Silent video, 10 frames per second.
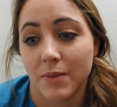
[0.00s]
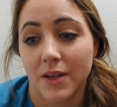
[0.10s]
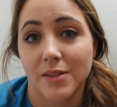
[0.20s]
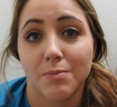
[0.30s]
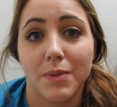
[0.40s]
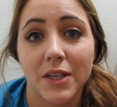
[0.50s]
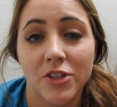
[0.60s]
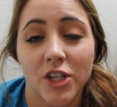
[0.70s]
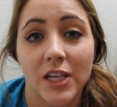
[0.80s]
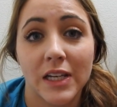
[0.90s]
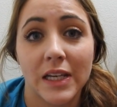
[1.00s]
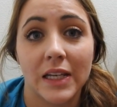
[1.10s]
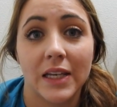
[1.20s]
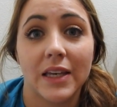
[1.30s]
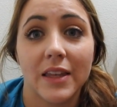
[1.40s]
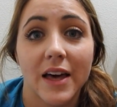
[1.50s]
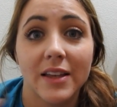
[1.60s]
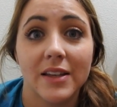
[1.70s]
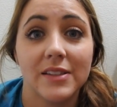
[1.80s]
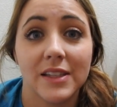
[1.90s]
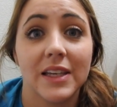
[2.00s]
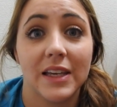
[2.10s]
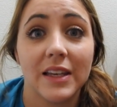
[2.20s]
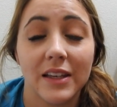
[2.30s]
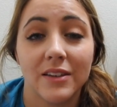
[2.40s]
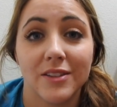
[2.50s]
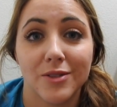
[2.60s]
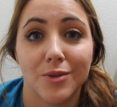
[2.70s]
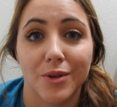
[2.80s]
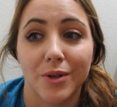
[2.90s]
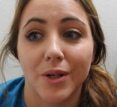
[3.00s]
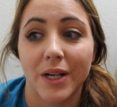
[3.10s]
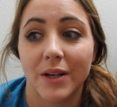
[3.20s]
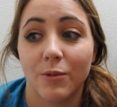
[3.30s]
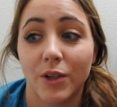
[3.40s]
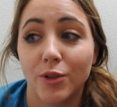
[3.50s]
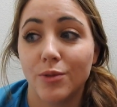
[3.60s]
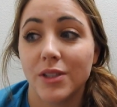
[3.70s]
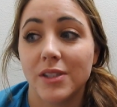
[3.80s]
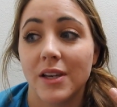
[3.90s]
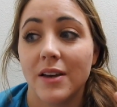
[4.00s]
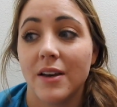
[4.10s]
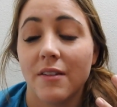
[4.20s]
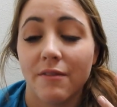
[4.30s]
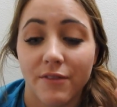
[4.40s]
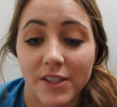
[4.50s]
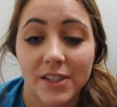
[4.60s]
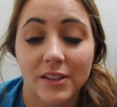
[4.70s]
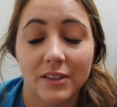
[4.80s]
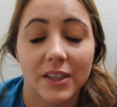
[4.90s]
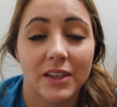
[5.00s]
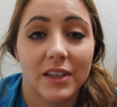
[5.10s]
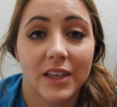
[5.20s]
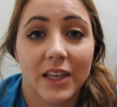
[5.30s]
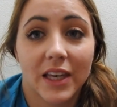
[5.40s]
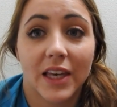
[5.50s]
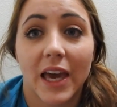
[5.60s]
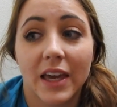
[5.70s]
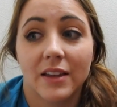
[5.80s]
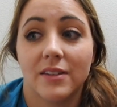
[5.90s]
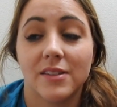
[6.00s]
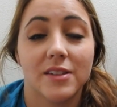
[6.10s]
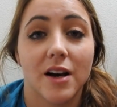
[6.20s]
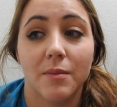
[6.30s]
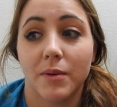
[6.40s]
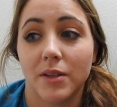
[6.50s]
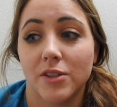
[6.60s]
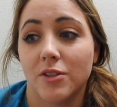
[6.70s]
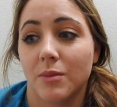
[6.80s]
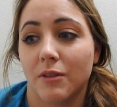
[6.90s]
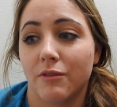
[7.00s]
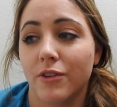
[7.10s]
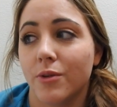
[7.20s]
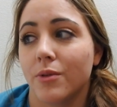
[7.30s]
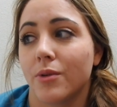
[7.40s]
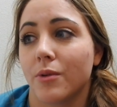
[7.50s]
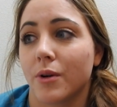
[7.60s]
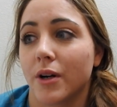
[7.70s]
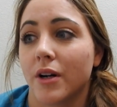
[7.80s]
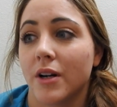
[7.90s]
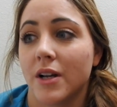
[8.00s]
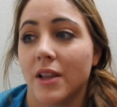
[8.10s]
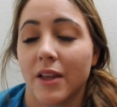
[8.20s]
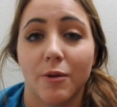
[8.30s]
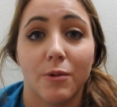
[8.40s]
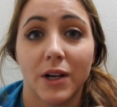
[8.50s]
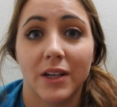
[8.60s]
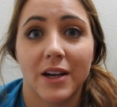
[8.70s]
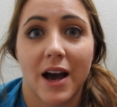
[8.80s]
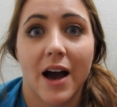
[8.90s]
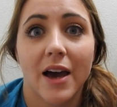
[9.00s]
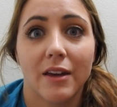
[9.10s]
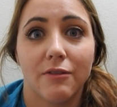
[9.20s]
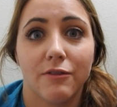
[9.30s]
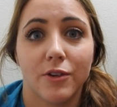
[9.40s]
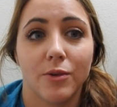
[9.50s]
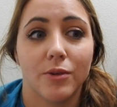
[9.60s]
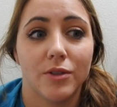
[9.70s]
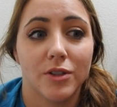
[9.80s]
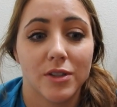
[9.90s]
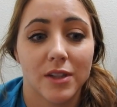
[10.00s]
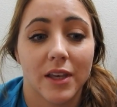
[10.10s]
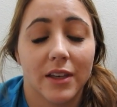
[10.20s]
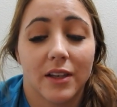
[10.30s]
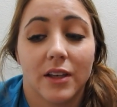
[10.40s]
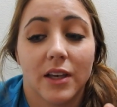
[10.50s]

Because binge eating, that is an eating disorder. When you just physically can't stop consuming food or like wanting to hide food, just like